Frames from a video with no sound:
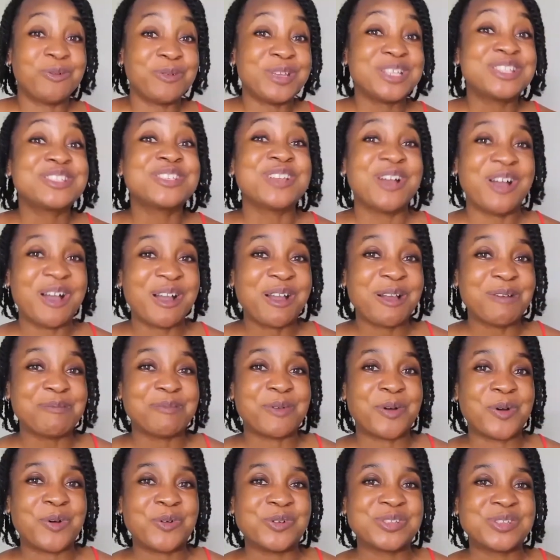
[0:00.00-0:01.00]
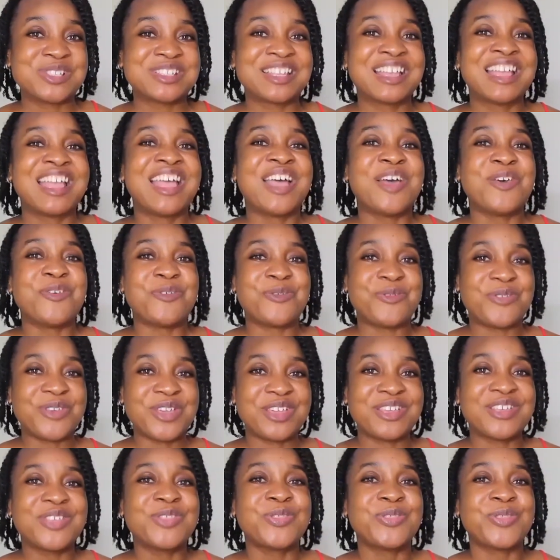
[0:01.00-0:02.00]
where we talk about
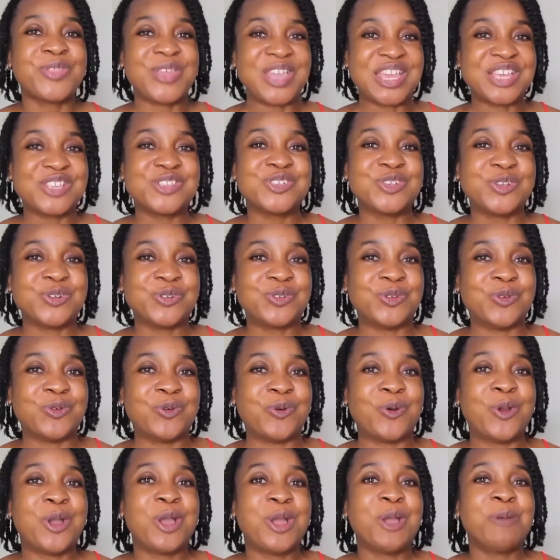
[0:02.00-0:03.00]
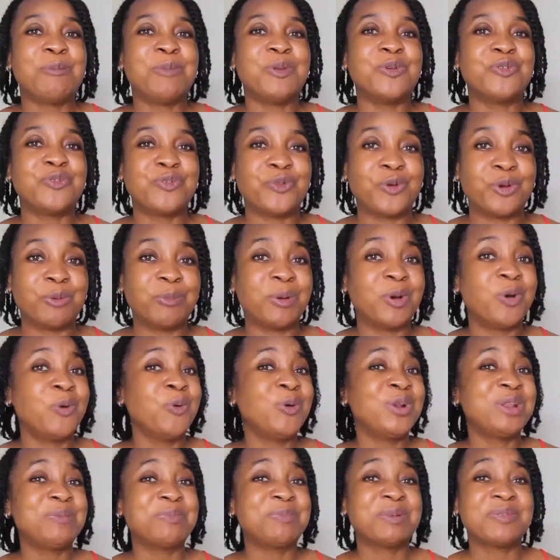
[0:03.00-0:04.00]
the things you do before.
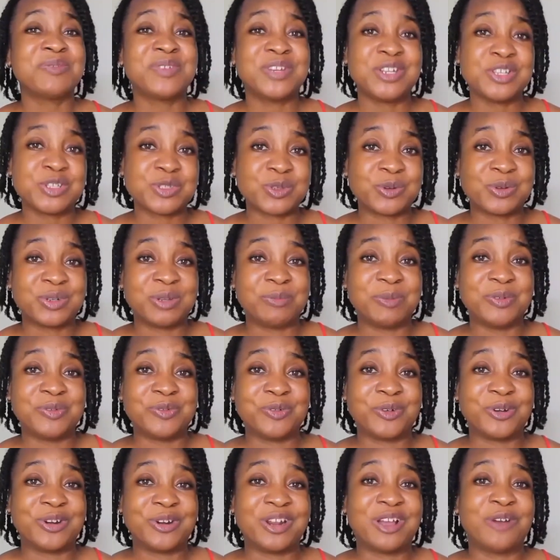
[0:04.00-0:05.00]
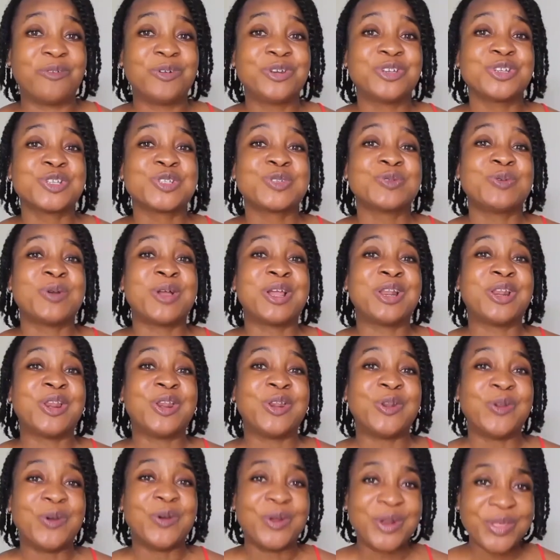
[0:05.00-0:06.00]
But whole heap of videos out there before that. We just
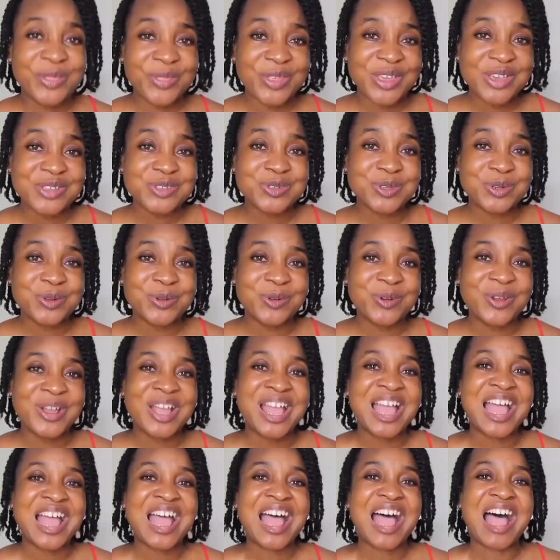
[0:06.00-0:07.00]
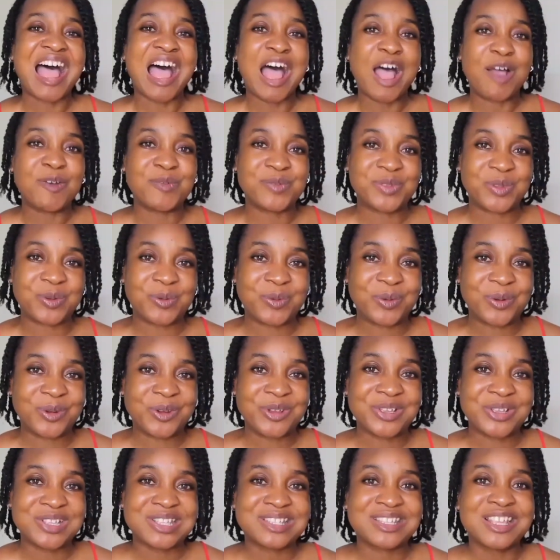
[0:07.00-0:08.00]
want to know the things to do
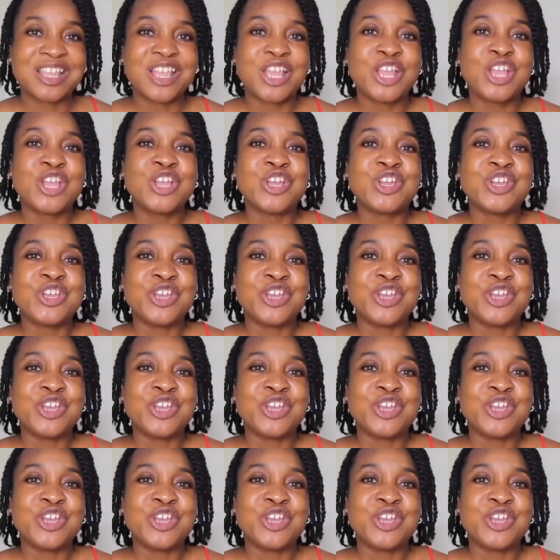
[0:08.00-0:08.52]
afterwards.